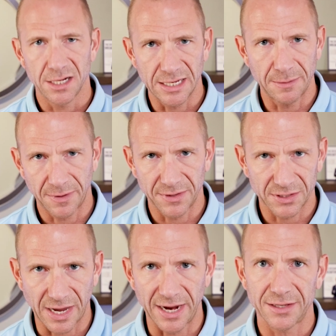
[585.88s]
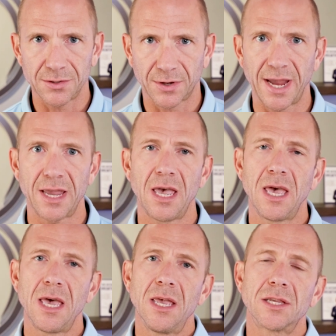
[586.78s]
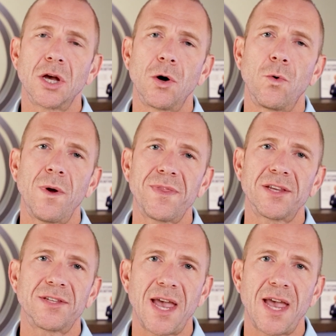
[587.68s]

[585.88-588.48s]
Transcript: deep in the science, okay? So what they